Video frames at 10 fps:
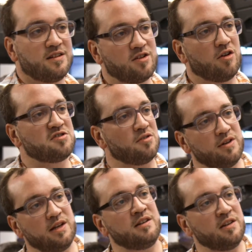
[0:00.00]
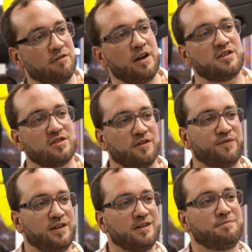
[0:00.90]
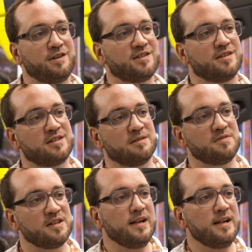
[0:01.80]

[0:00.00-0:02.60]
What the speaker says: it's also the integration of DNB systems